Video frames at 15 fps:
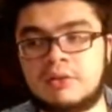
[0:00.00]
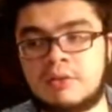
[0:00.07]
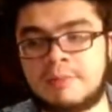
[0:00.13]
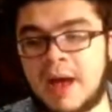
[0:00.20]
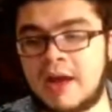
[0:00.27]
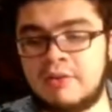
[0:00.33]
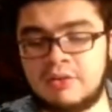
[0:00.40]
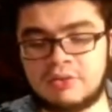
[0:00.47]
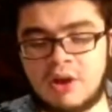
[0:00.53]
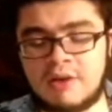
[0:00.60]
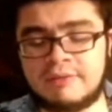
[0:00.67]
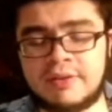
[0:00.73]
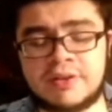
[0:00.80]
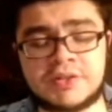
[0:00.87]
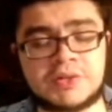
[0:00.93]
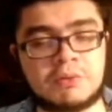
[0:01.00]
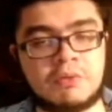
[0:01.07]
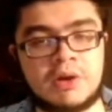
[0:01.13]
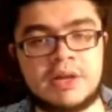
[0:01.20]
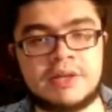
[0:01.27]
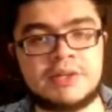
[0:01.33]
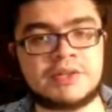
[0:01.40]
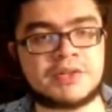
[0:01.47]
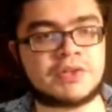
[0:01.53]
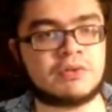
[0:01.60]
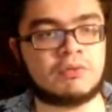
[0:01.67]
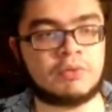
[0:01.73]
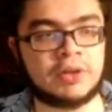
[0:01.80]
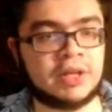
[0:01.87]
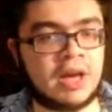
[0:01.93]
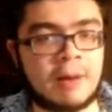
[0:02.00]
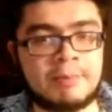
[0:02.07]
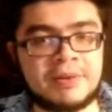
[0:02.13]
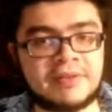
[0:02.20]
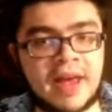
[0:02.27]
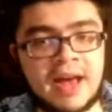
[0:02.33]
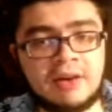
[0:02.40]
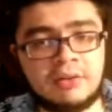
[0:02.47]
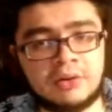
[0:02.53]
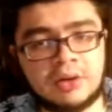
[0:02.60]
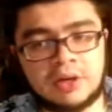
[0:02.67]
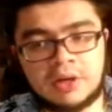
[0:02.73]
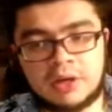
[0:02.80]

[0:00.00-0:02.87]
The Padres offense was really up and down